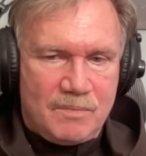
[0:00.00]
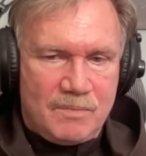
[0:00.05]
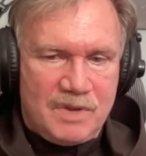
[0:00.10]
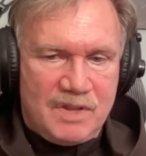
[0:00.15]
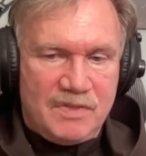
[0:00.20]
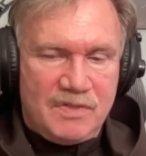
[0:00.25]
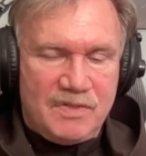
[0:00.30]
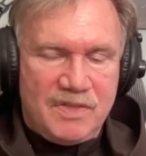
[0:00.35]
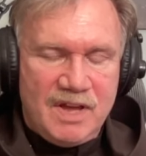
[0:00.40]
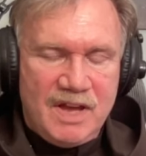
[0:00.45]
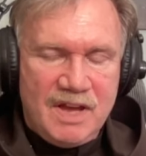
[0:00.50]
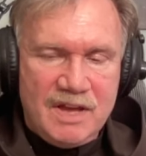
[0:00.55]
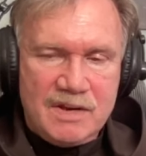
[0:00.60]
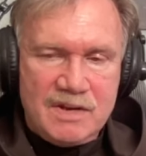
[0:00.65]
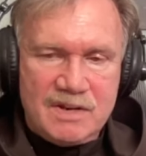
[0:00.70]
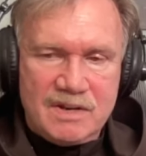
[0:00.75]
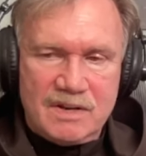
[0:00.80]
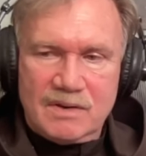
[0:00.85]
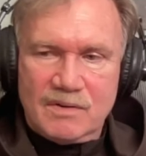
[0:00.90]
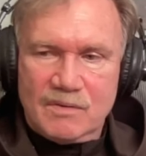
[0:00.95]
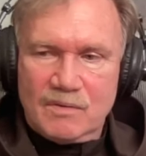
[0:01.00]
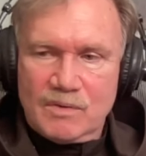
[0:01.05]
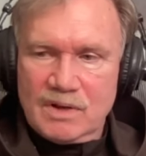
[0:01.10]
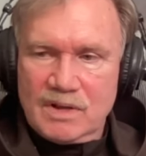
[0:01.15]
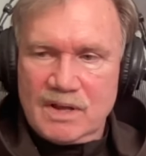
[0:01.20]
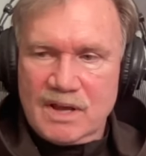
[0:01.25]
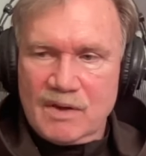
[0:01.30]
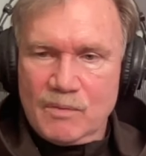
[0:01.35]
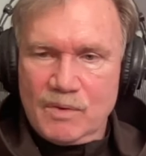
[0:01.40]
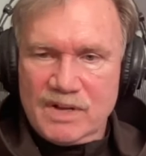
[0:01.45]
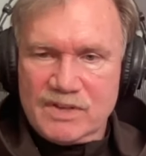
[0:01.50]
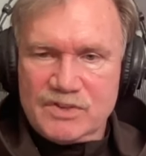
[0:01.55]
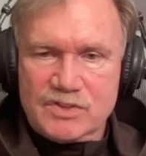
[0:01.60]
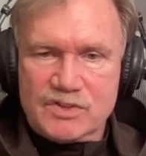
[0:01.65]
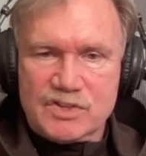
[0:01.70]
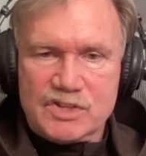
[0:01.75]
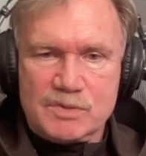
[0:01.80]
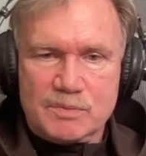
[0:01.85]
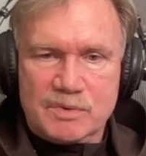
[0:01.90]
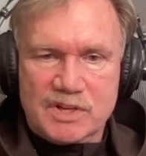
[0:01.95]
But then I went to
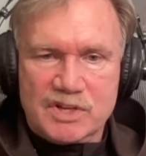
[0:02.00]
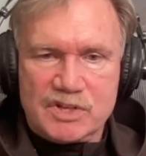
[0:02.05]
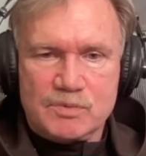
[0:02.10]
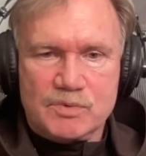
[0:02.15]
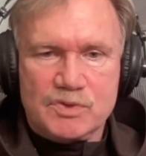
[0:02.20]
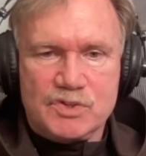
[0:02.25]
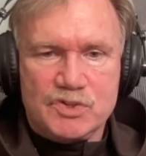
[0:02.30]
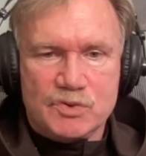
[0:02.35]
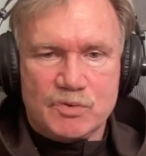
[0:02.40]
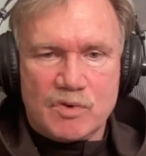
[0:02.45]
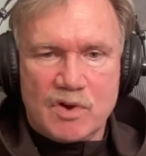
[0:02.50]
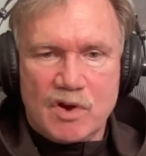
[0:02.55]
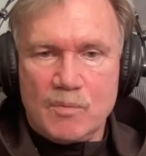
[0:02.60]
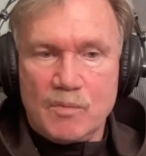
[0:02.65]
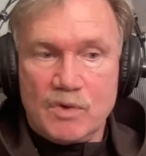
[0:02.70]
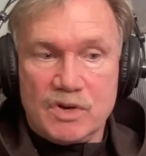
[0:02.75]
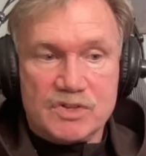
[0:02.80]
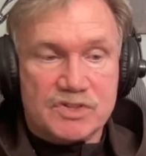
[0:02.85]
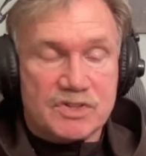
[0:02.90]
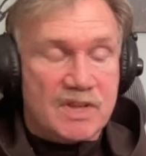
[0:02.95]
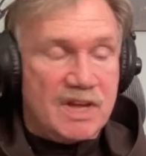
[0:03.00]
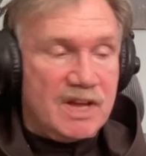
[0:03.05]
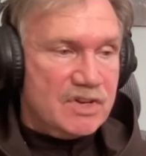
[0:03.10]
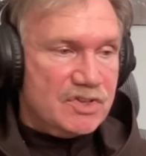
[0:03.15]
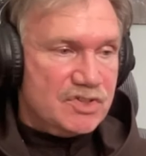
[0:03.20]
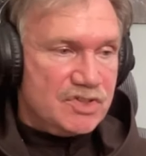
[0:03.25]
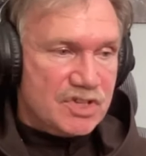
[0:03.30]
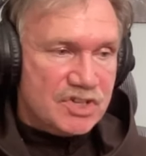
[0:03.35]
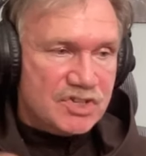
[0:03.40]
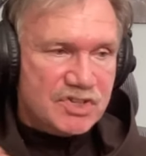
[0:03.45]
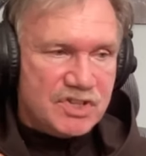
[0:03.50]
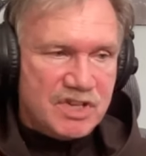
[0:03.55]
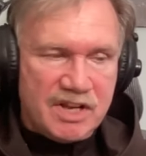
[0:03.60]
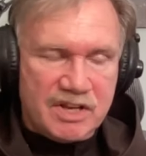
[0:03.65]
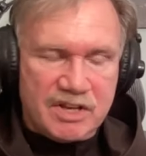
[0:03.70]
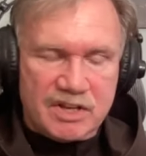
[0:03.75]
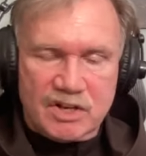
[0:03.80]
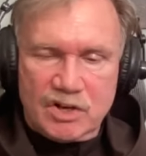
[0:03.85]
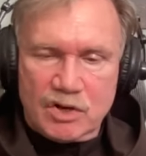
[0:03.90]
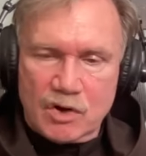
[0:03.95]
this place where Jerome was. They had just
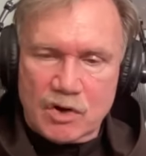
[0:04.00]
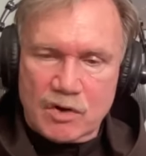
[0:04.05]
taken it